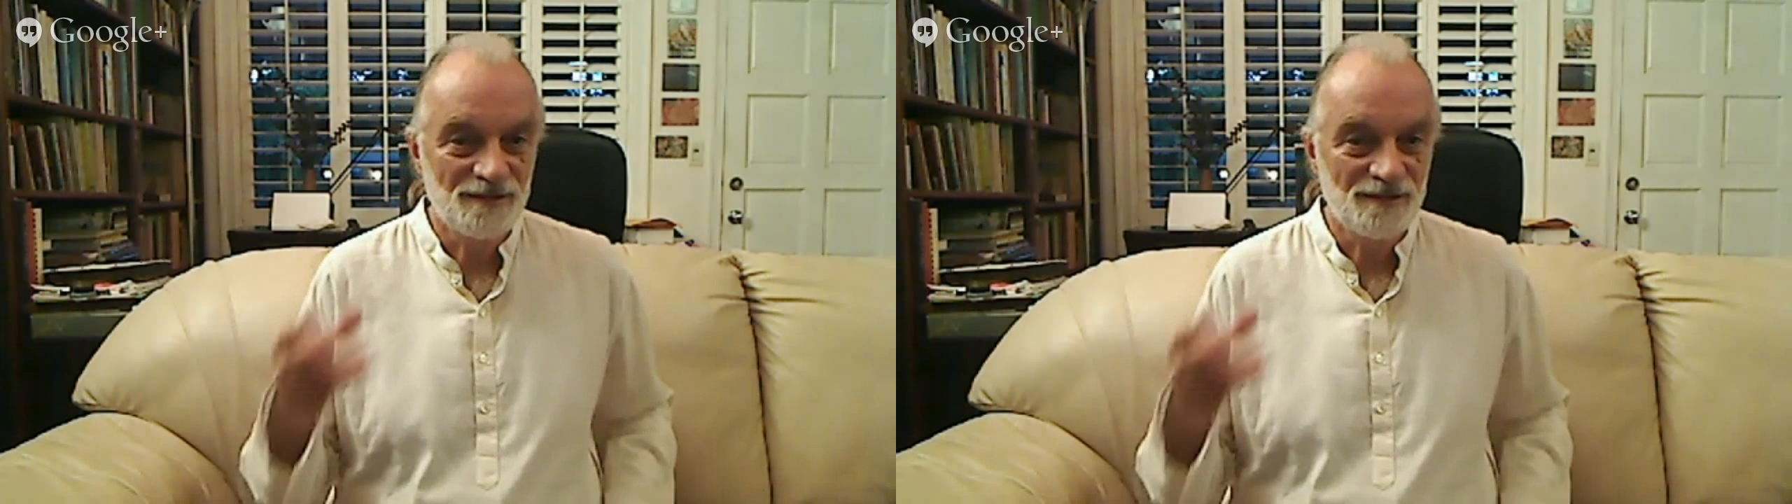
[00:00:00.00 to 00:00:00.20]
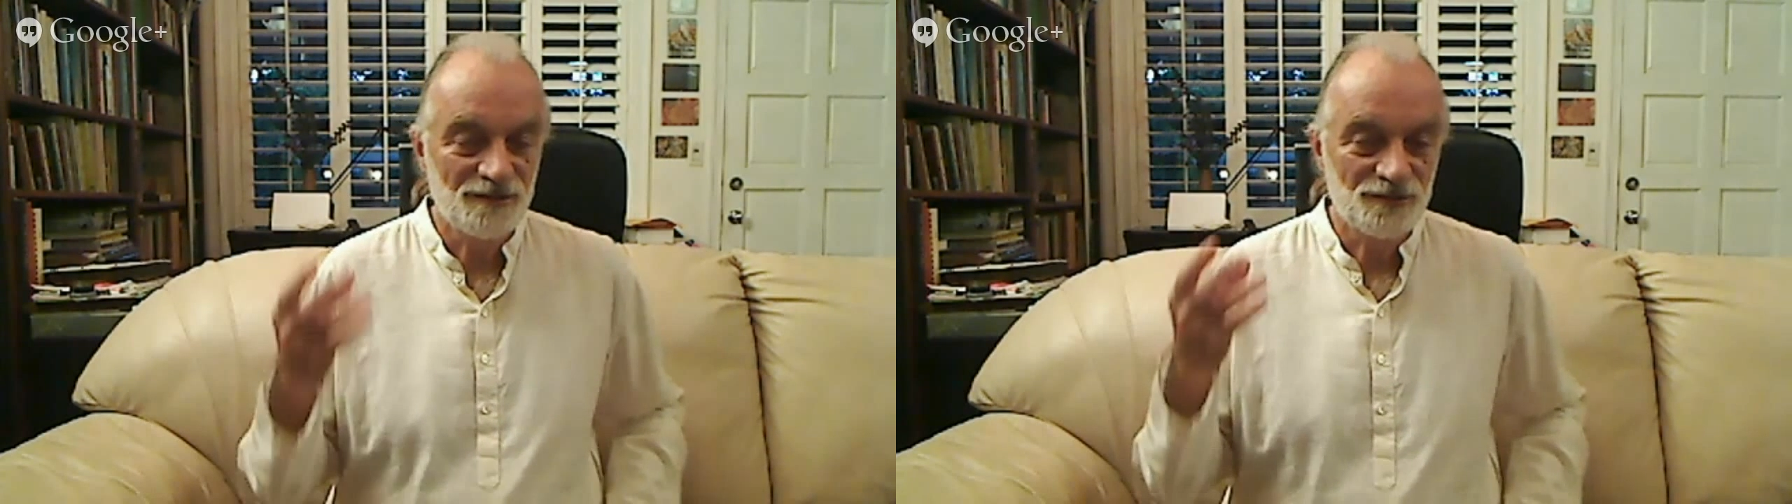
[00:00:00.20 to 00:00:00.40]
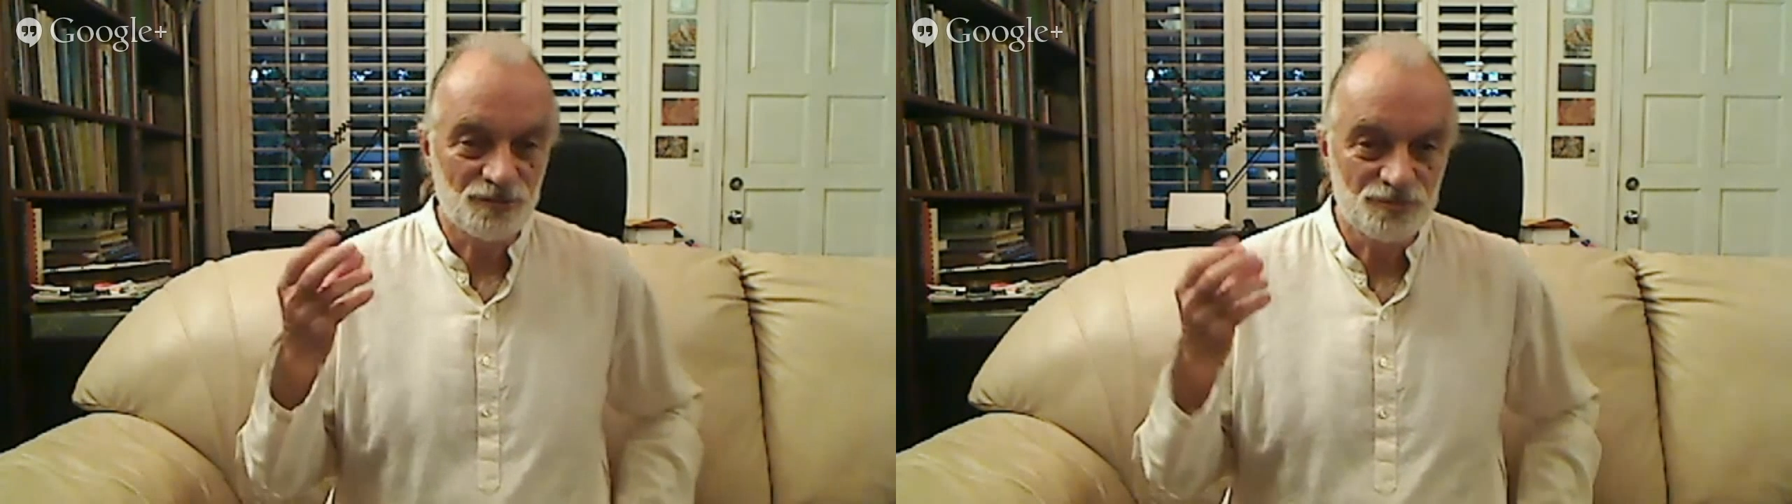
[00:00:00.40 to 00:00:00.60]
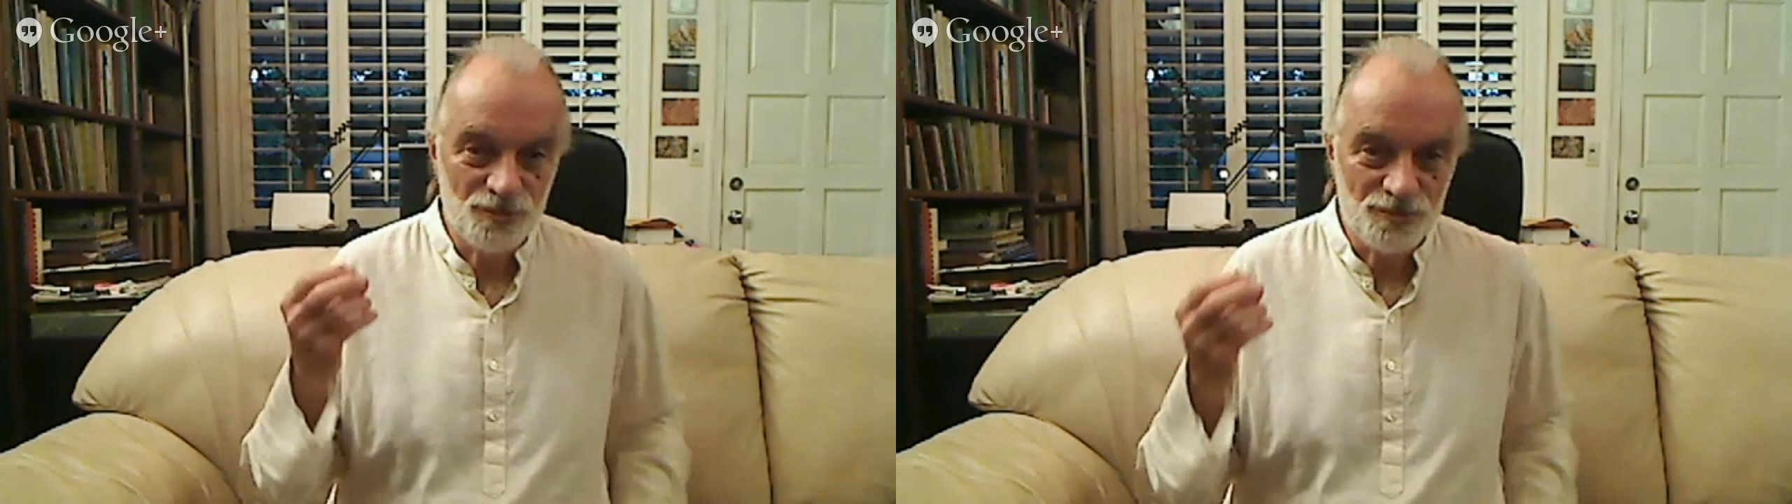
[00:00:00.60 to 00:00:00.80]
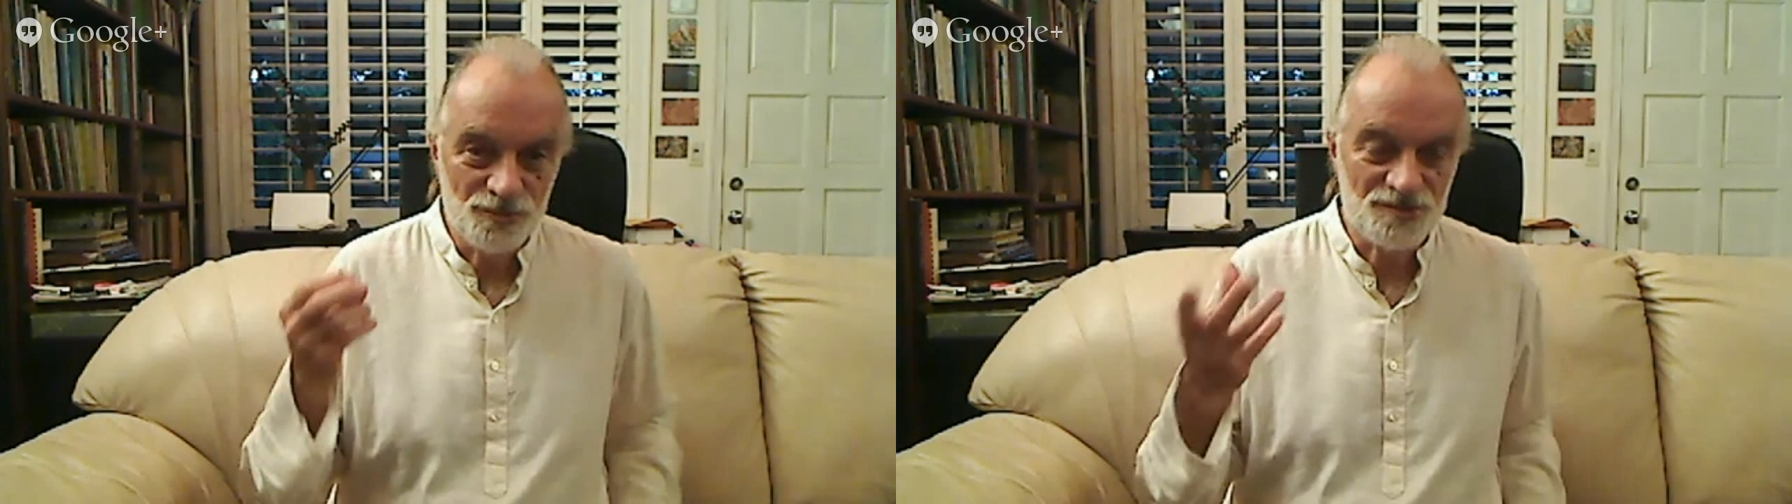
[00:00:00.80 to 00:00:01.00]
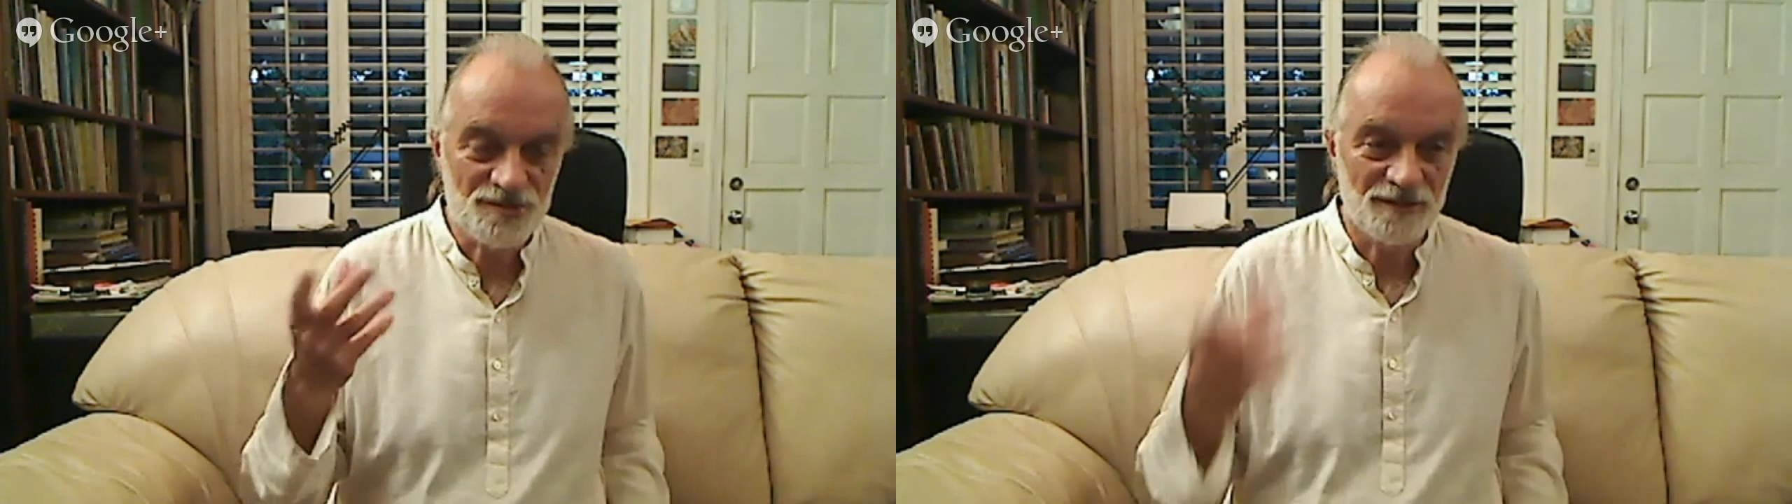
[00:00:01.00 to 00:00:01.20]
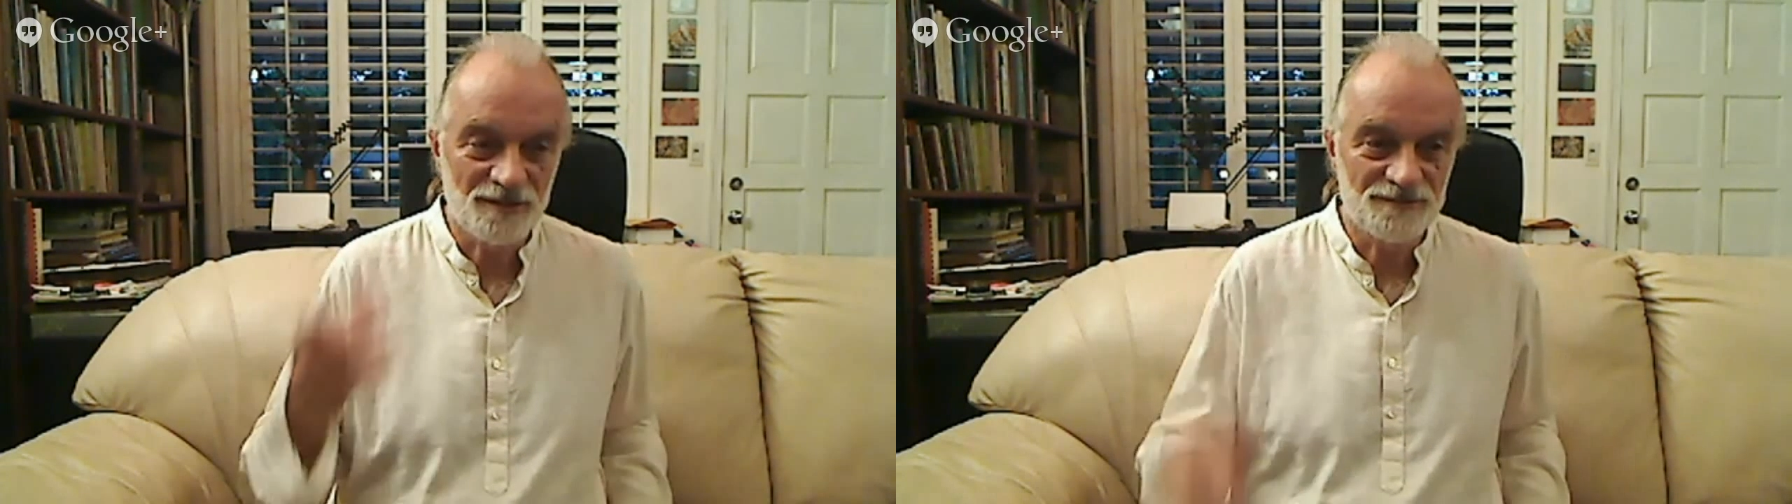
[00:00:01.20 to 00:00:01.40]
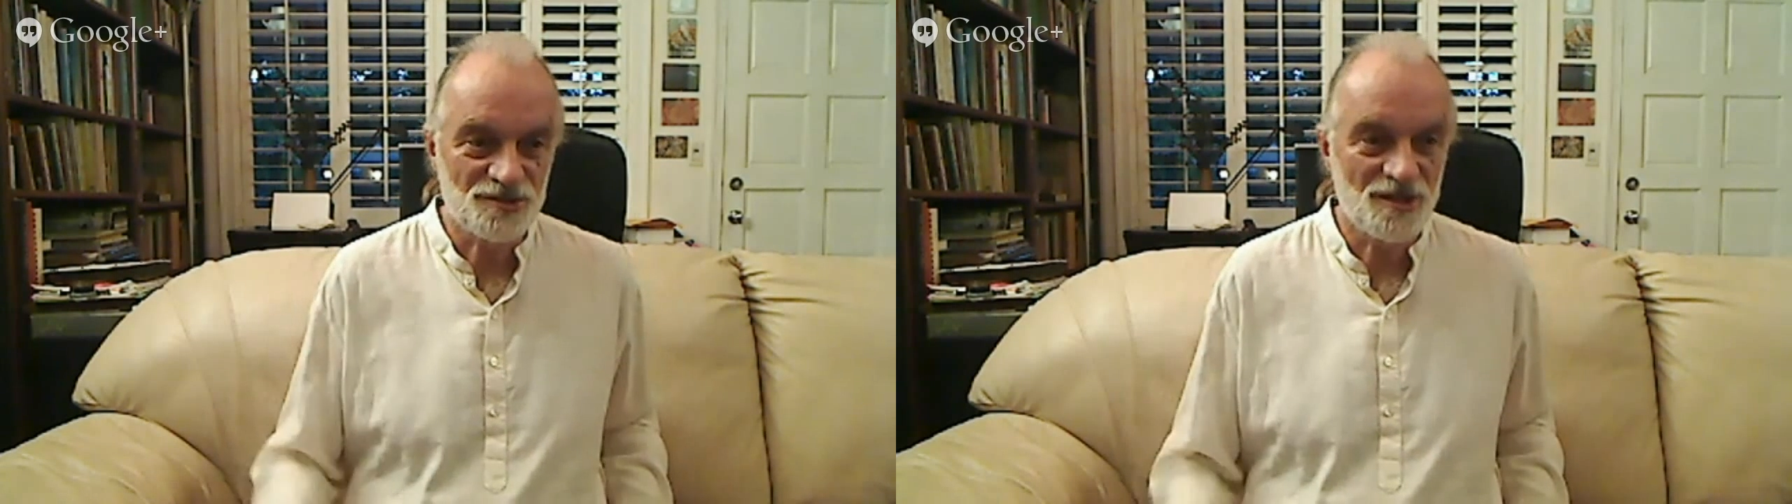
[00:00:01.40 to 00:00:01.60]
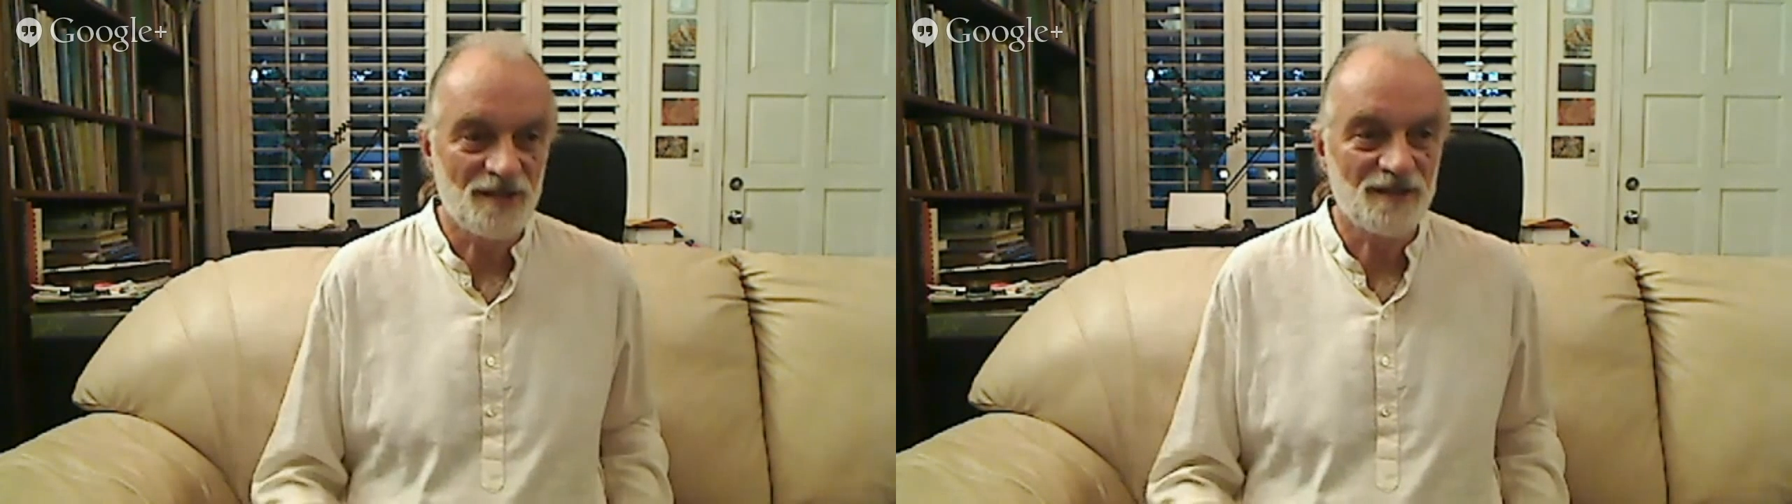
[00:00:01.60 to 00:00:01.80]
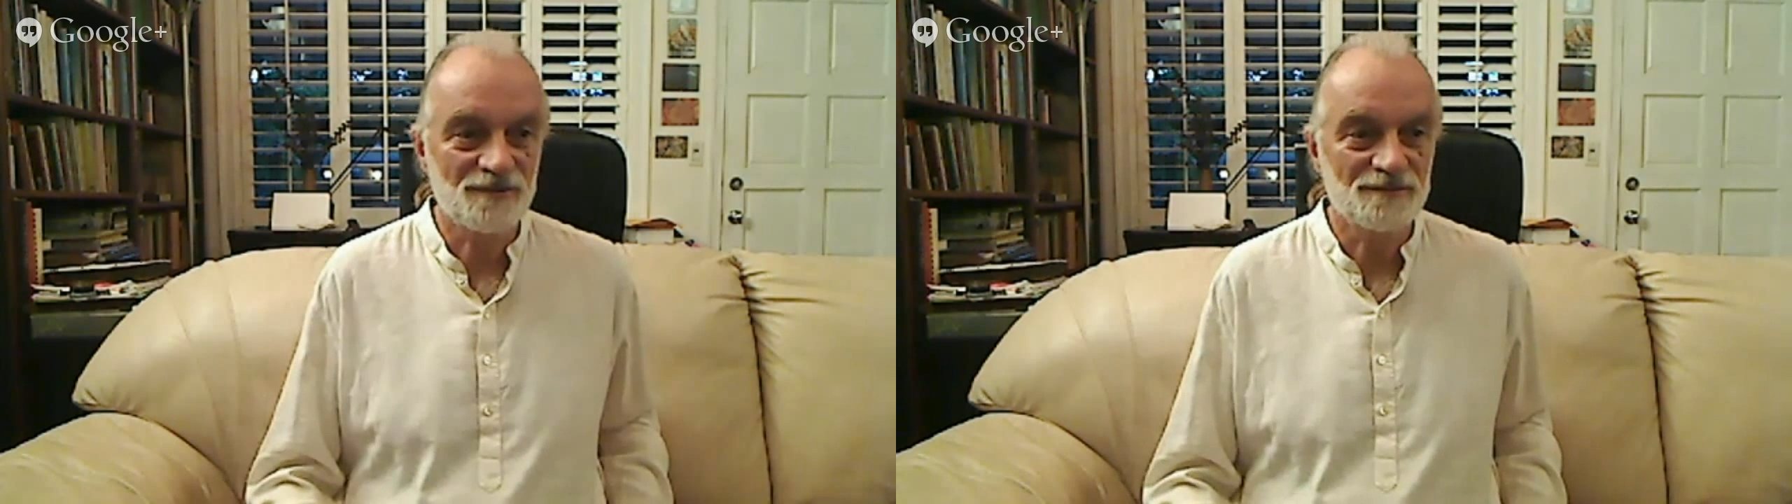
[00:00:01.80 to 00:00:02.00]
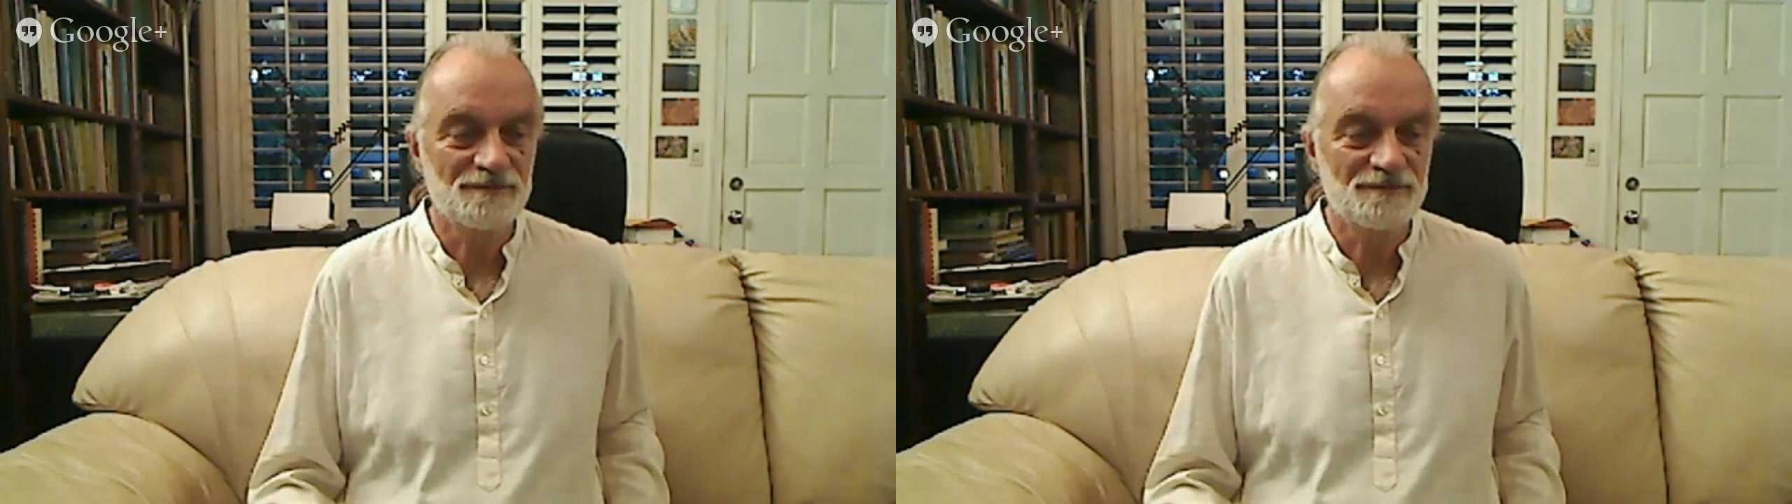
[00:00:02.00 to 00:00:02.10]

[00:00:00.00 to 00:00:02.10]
the roots of the shadow,